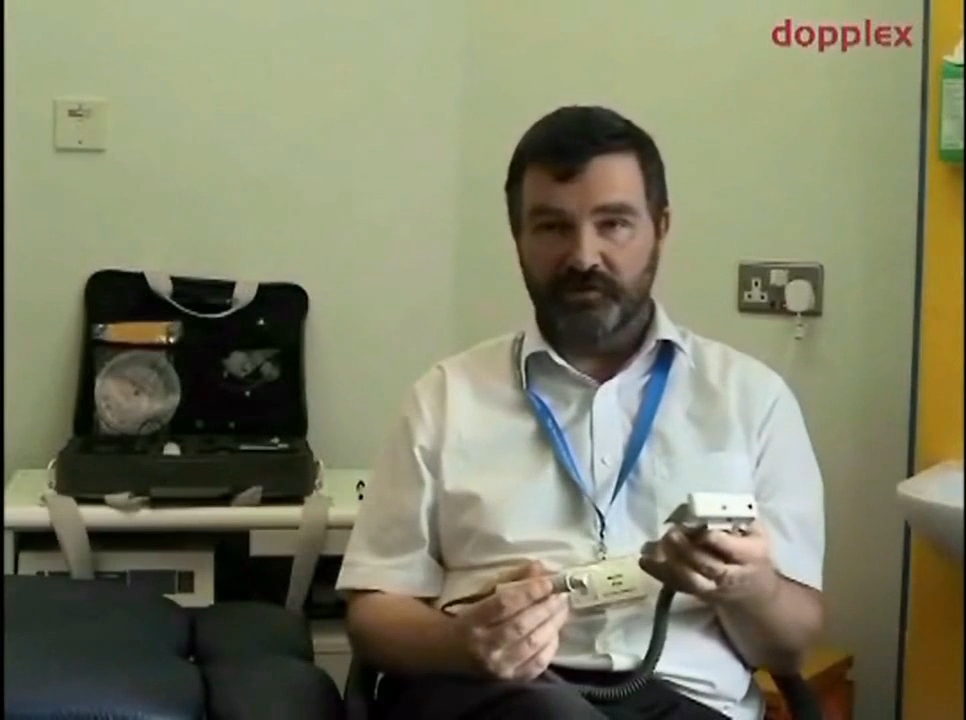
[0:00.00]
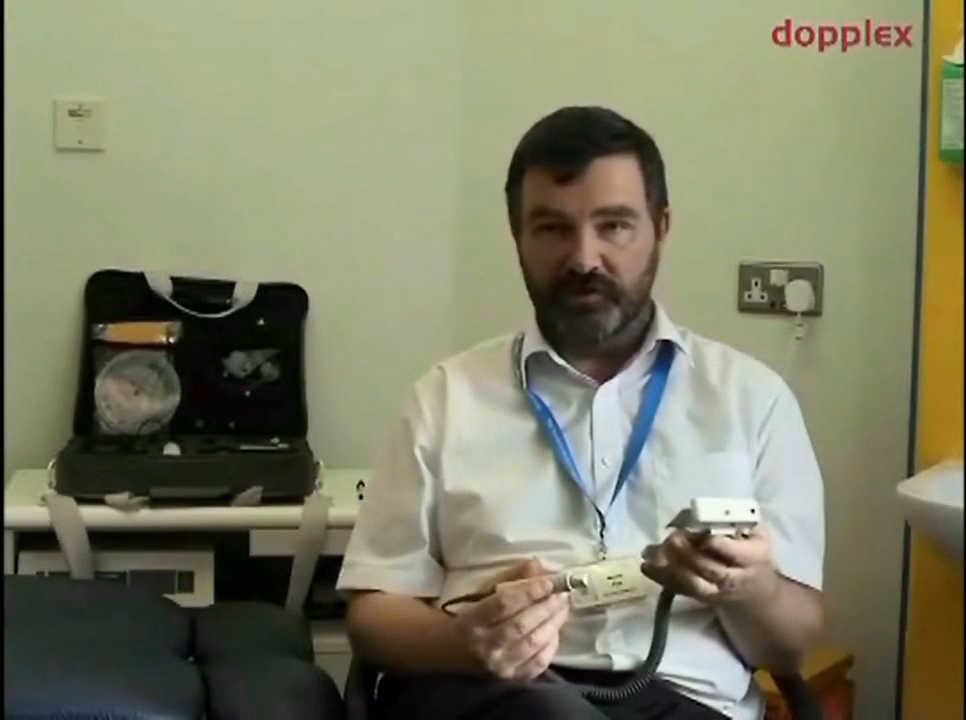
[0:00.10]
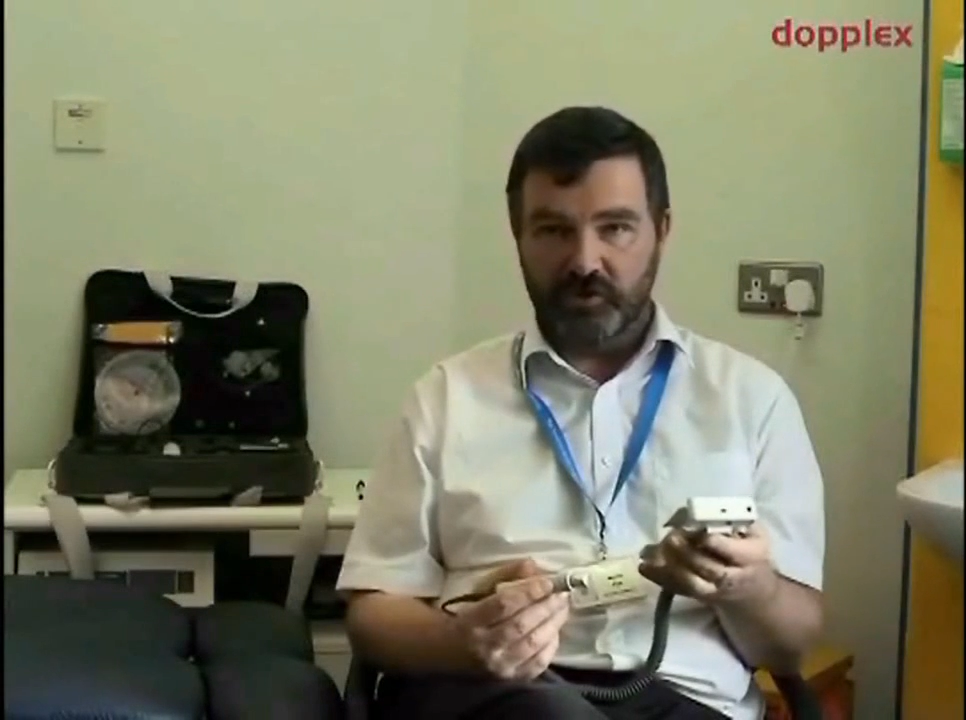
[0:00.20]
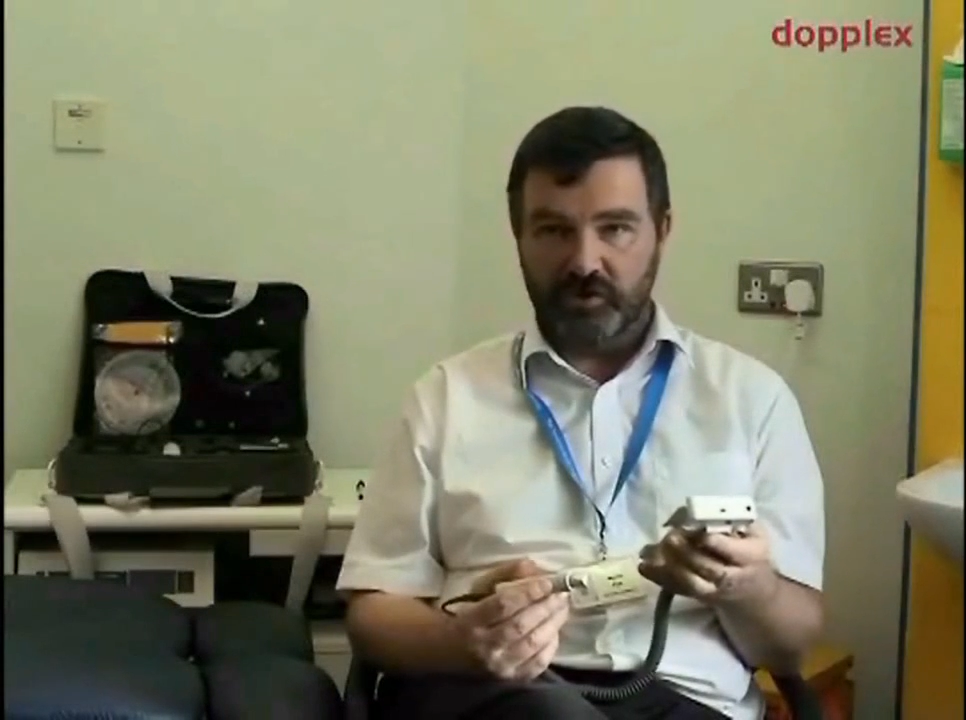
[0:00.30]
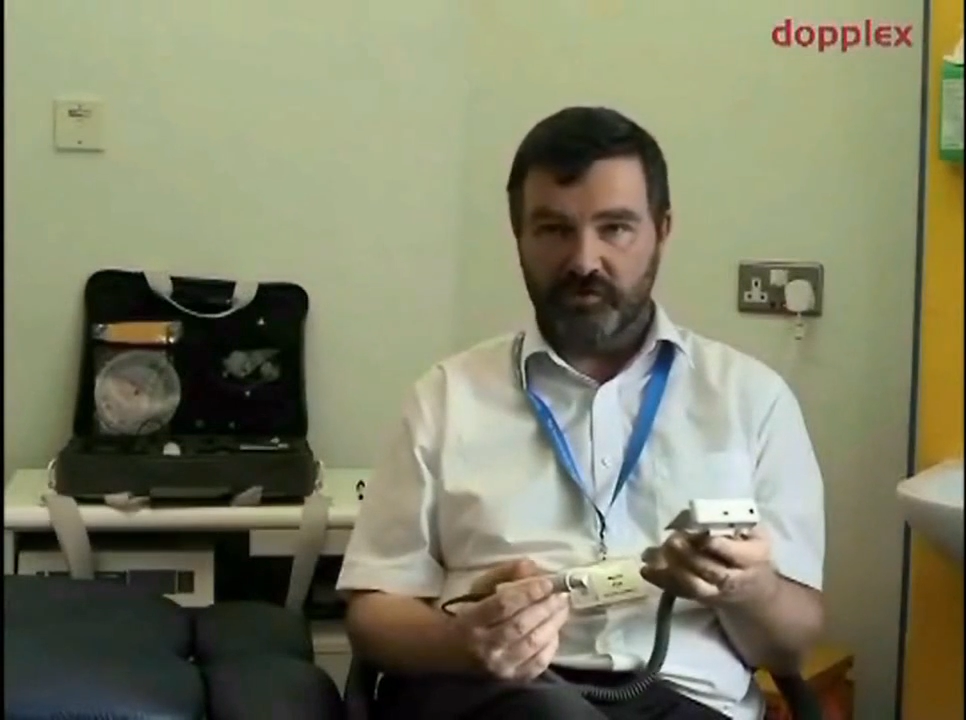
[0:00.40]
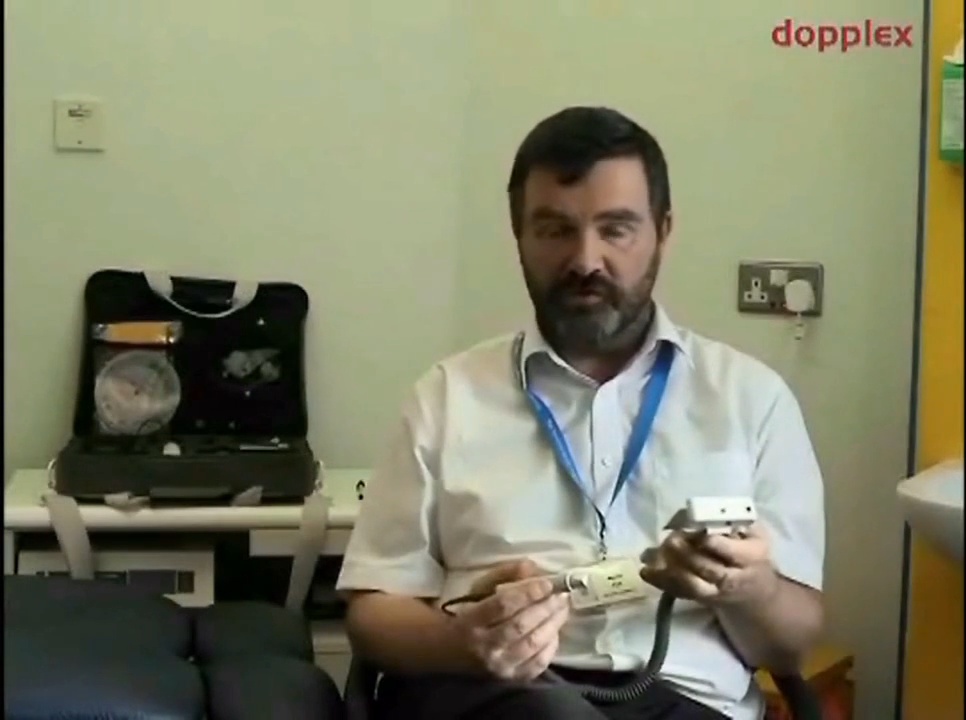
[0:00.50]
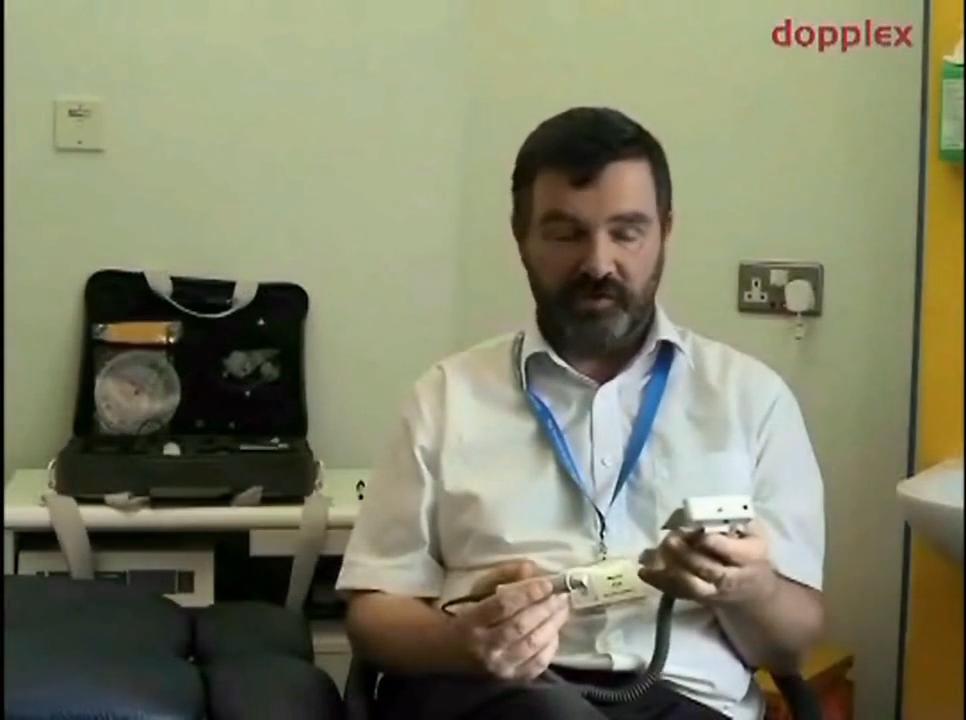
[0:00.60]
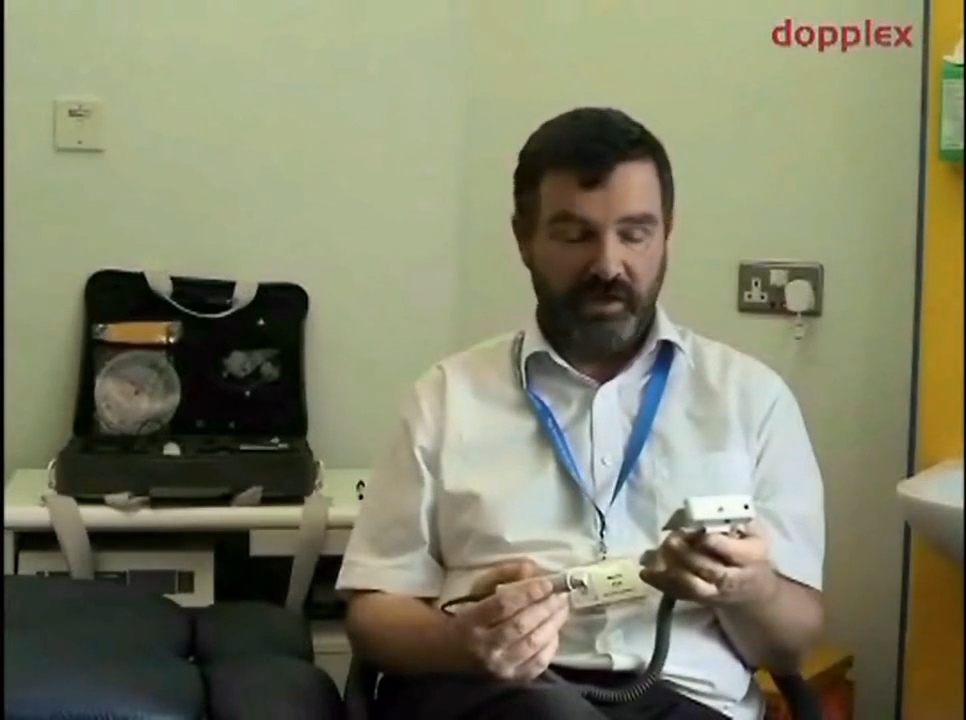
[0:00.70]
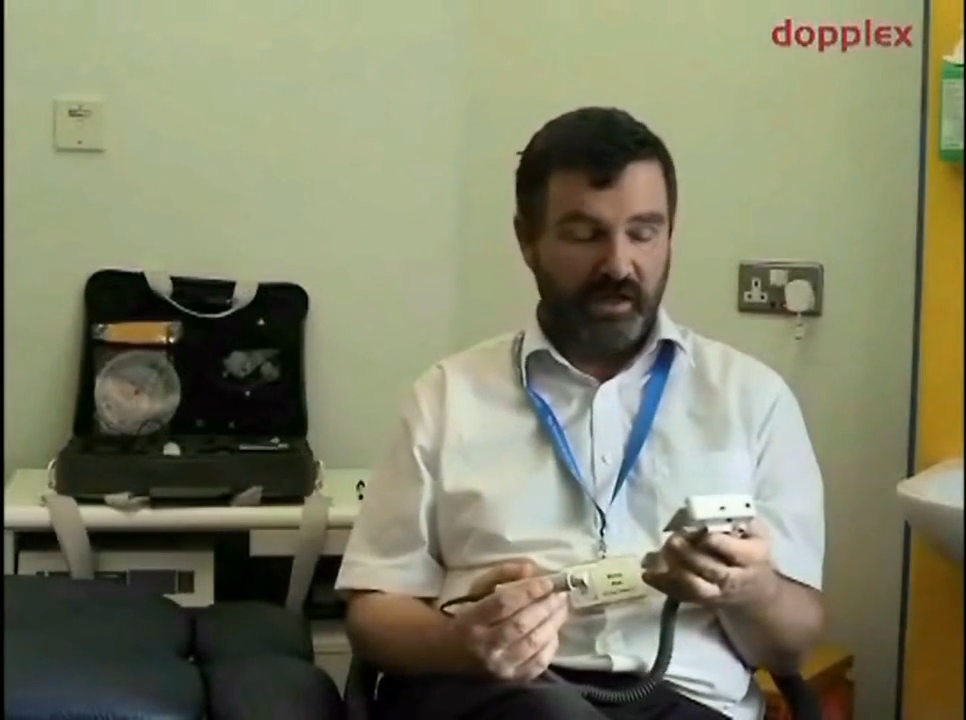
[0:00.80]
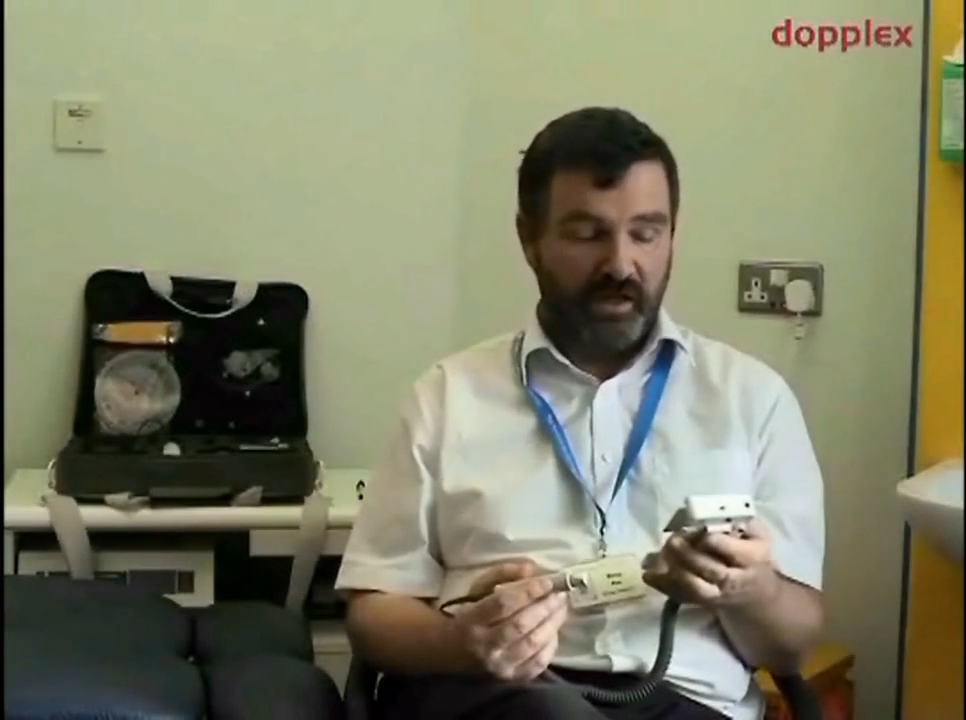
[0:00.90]

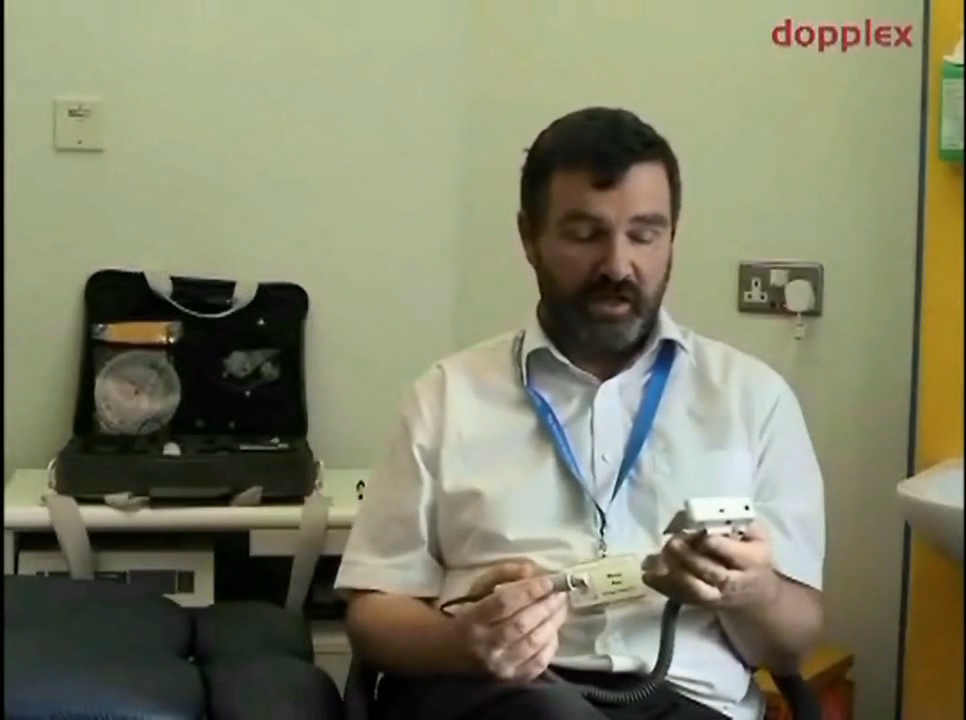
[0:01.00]
decisions